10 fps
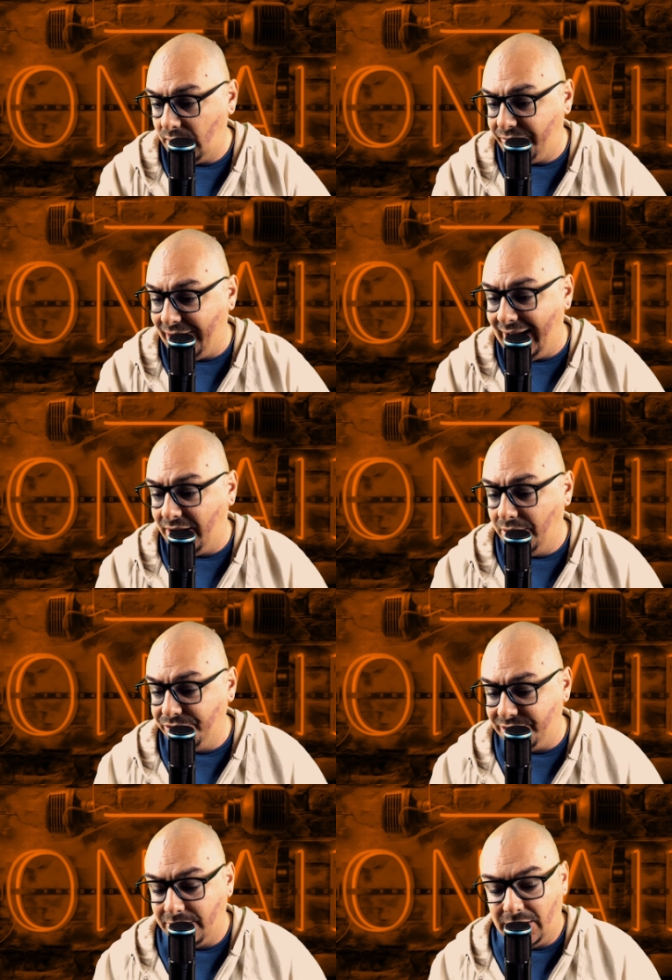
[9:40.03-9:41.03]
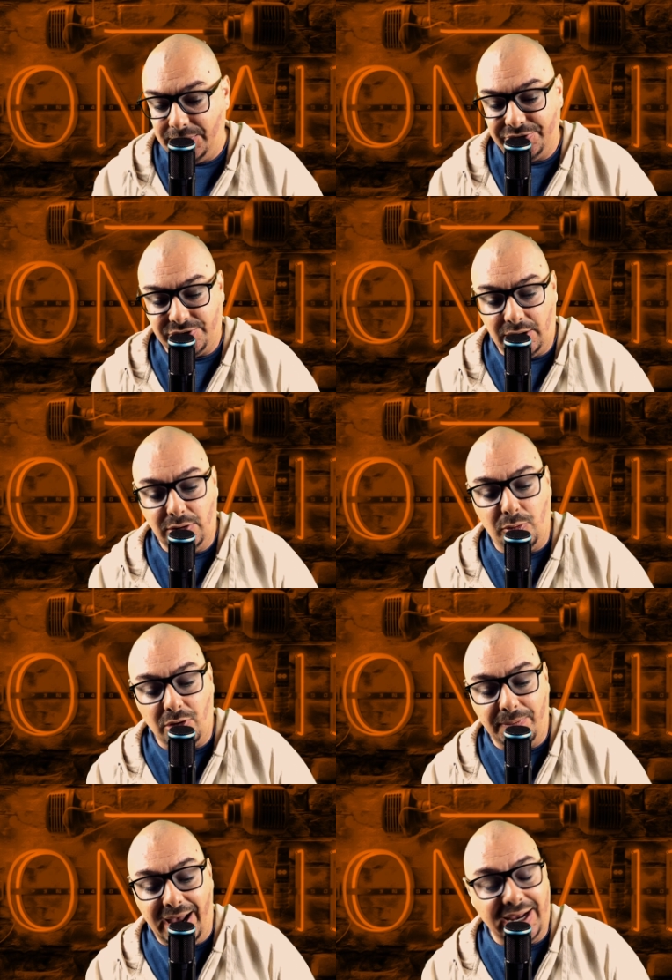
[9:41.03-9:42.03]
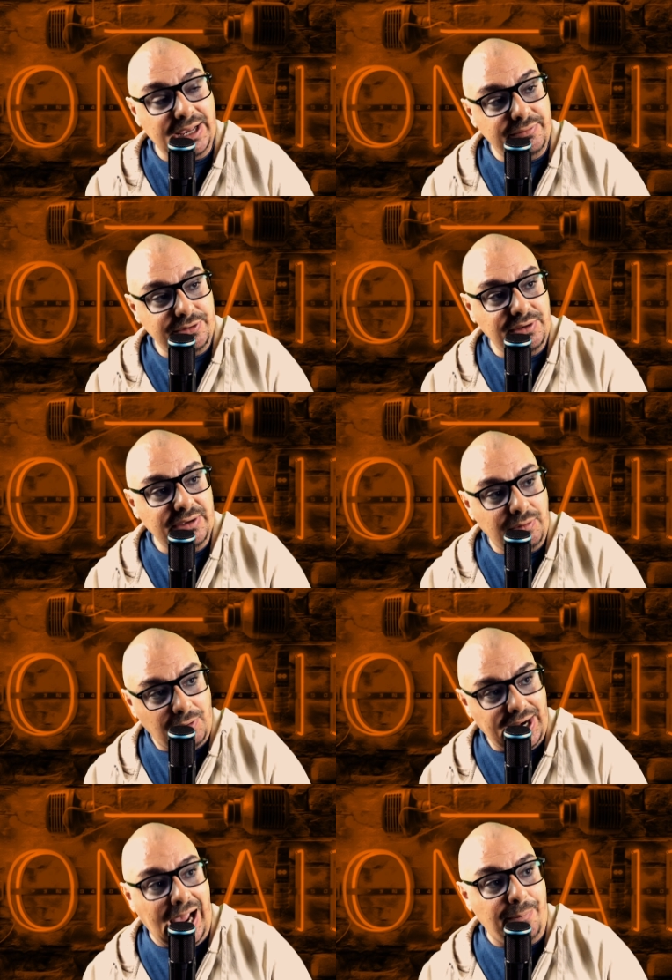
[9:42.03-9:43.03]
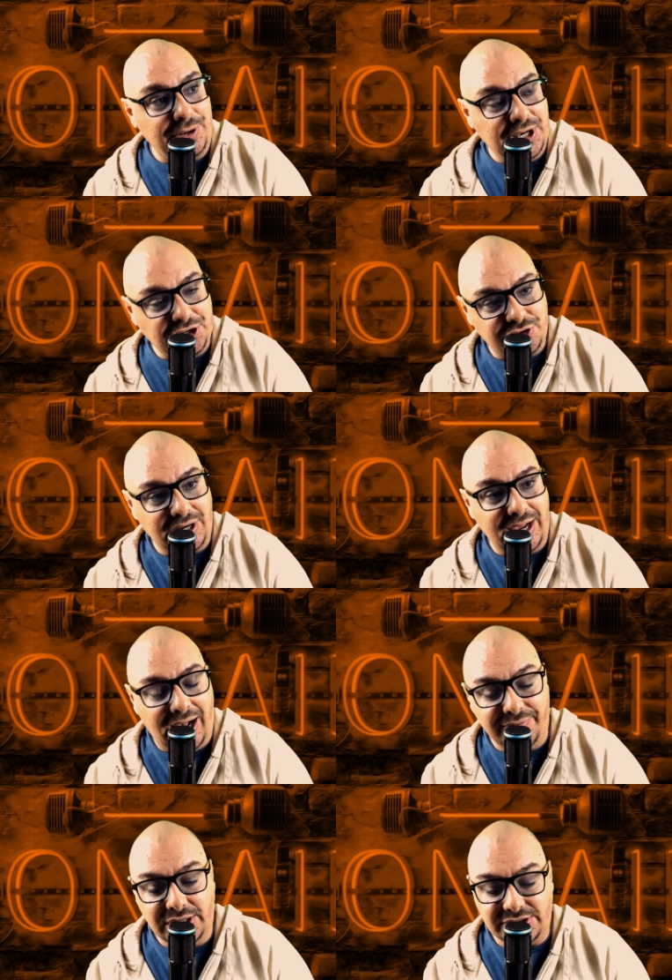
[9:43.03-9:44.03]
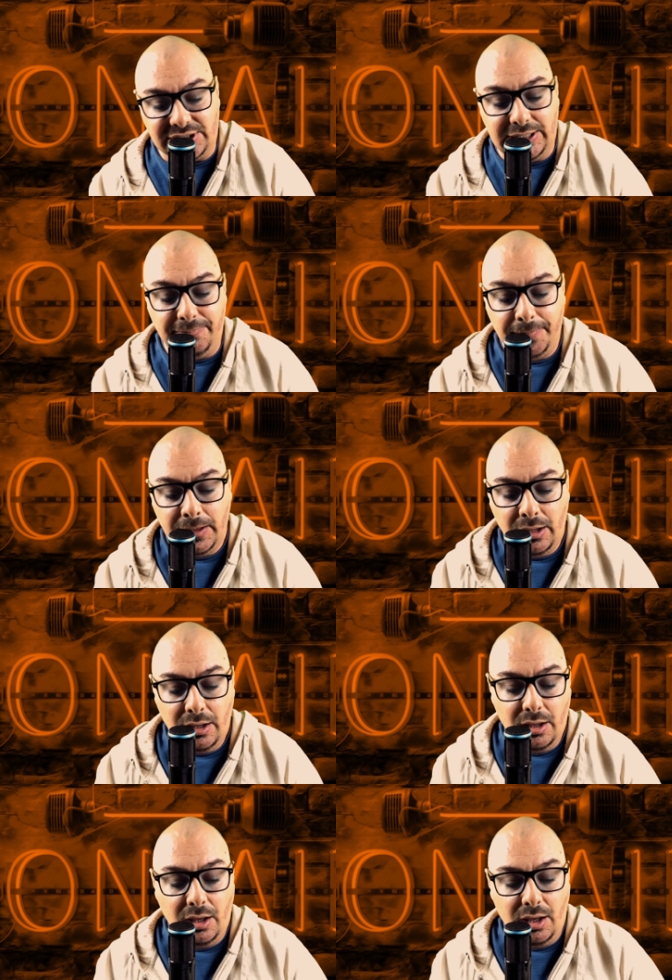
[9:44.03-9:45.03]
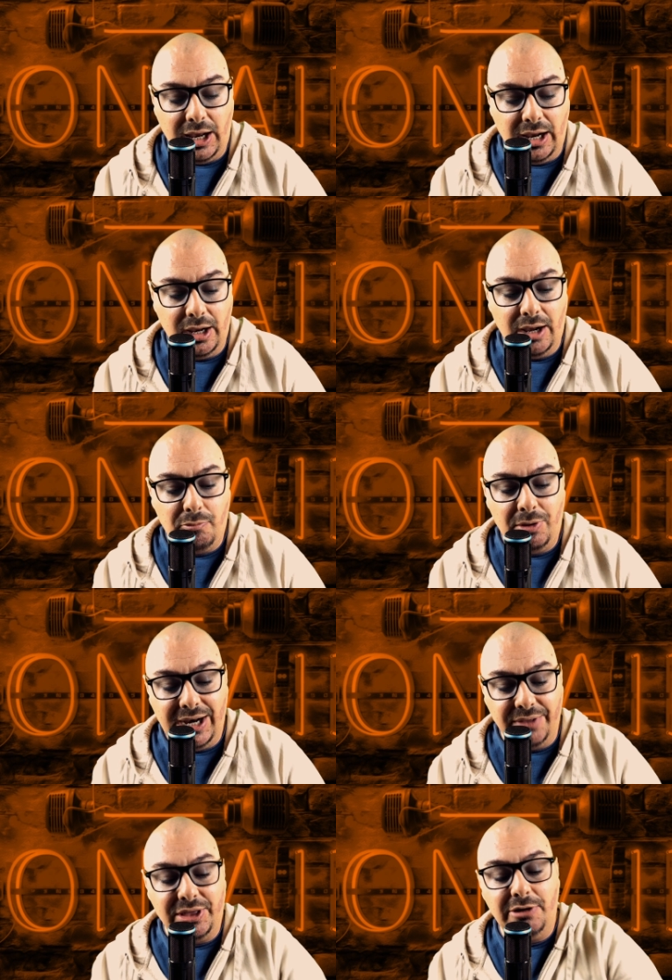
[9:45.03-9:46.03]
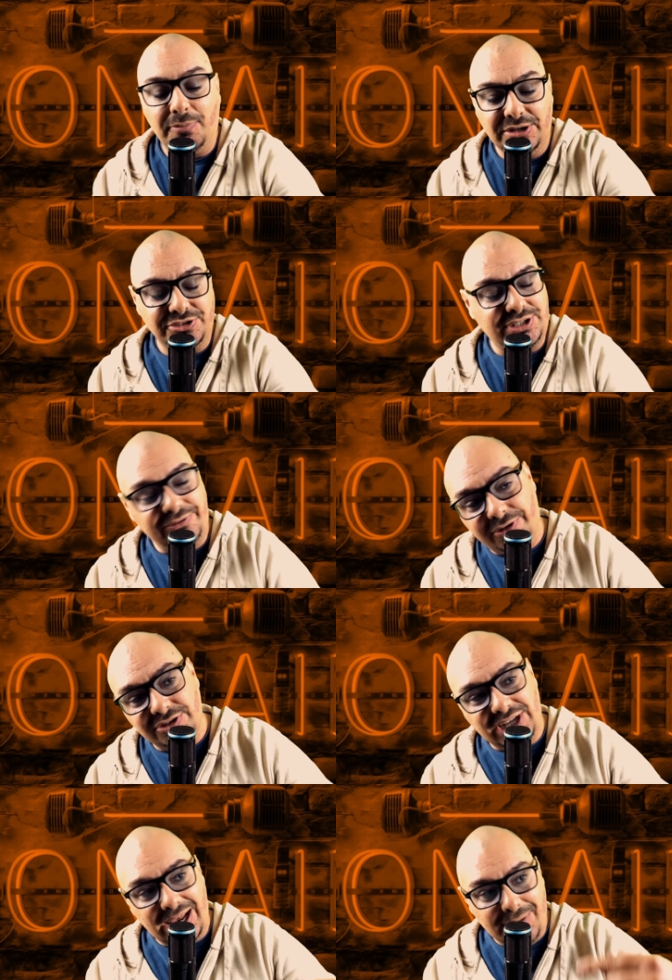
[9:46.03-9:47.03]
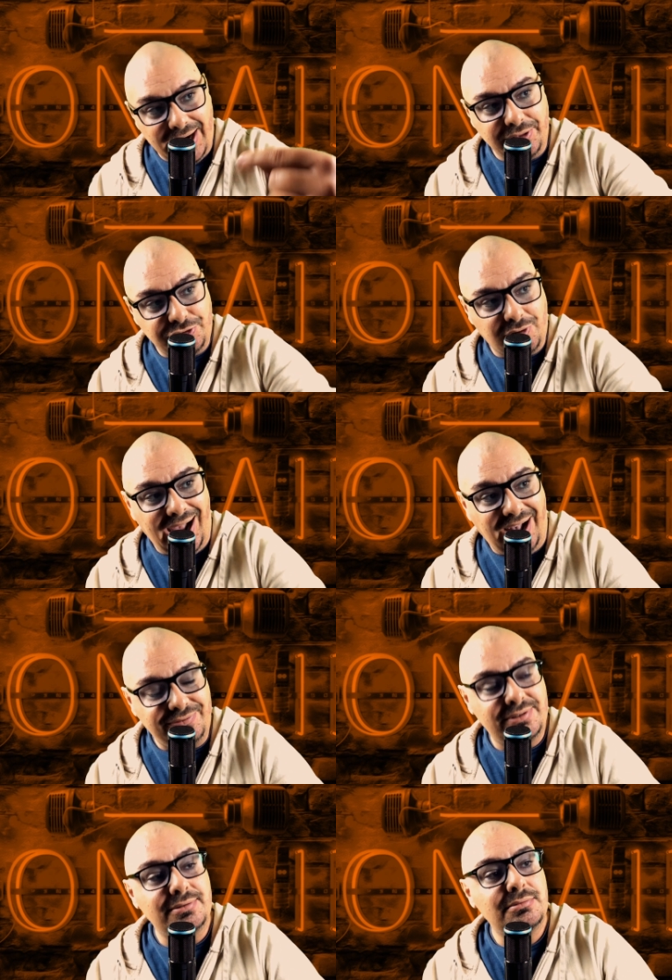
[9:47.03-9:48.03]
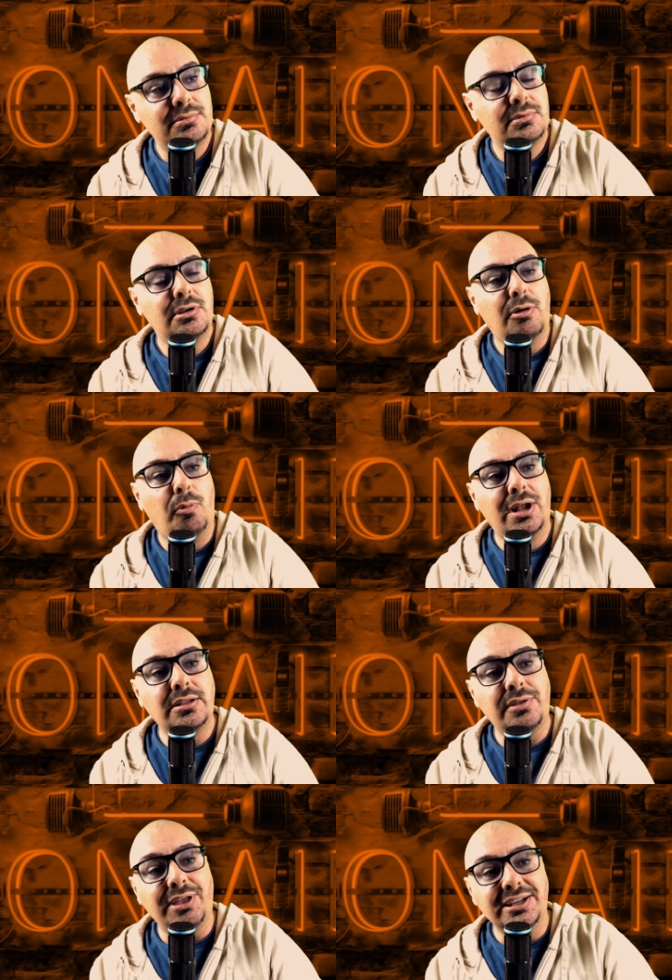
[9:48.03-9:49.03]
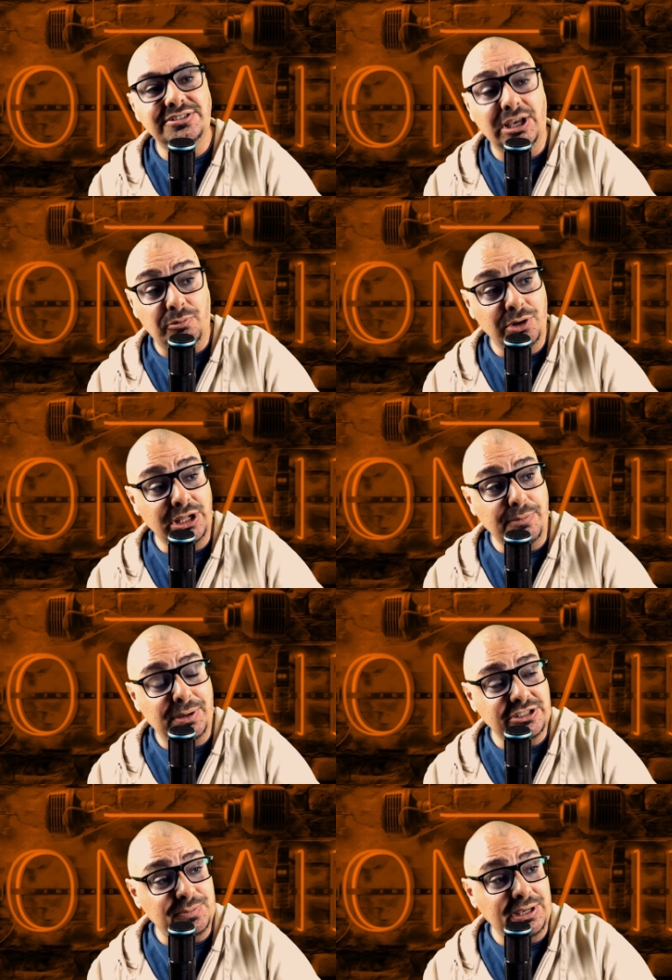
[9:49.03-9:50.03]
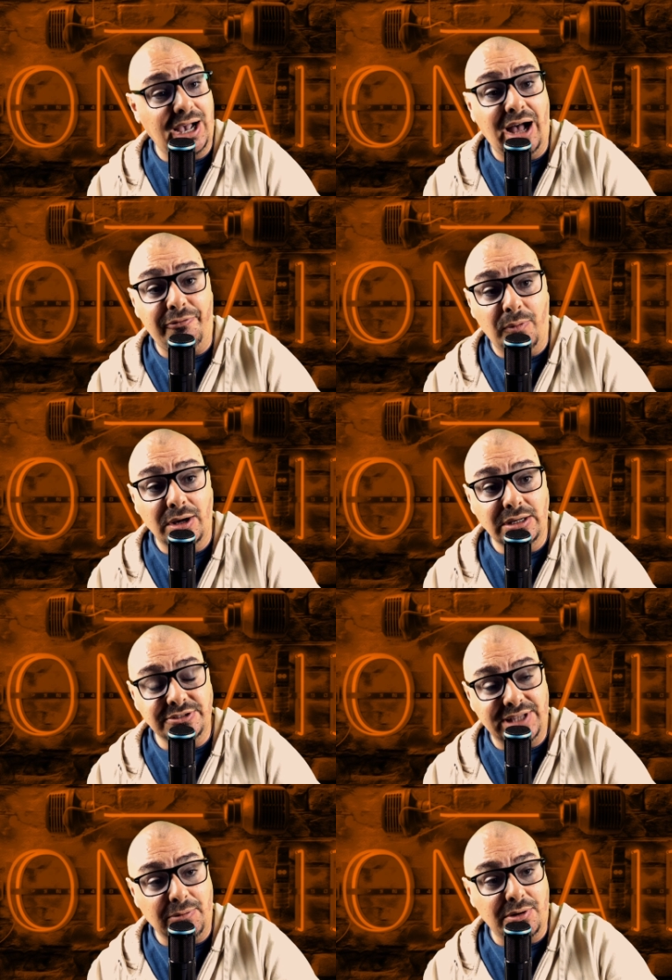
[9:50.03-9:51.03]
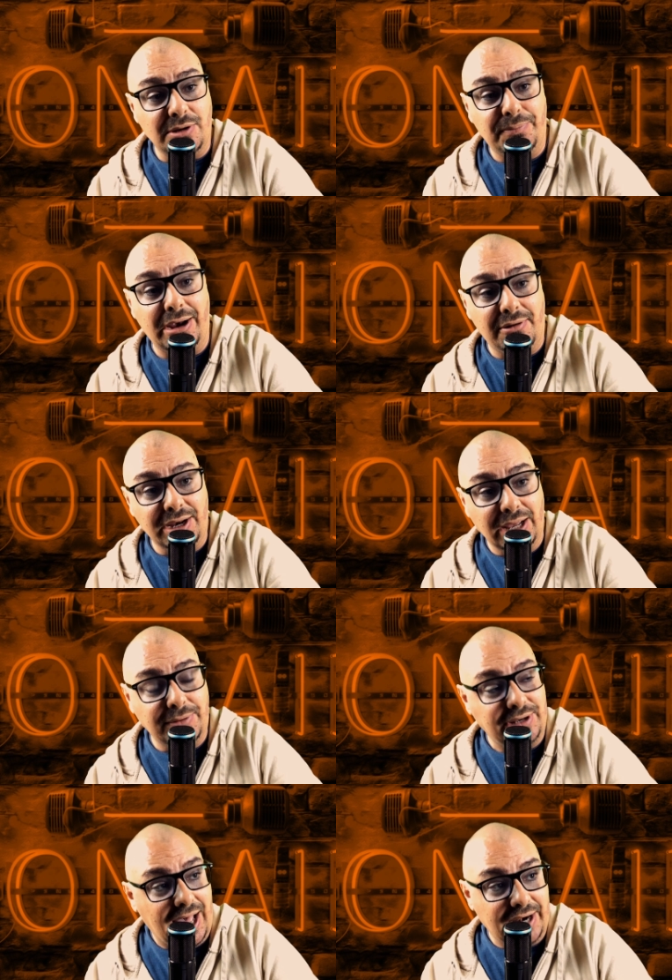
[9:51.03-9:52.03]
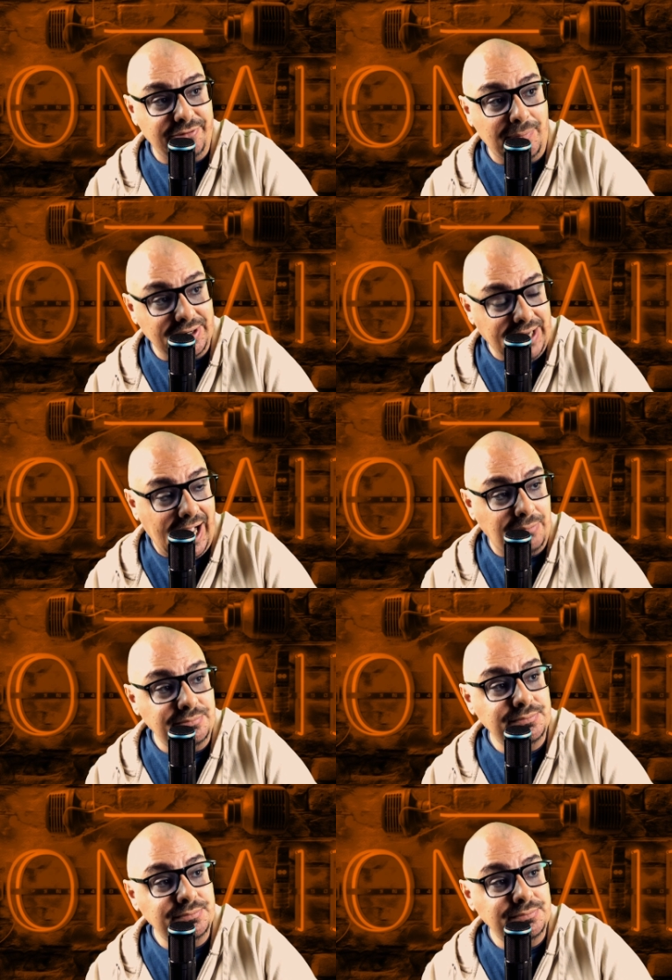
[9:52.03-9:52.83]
Flacco is still going to be the starting quarterback, even given what happened yesterday. Obviously, when Anthony Richardson first came out of the draft, one of the things that really pissed me off was they were comparing him to Donovan McNabb.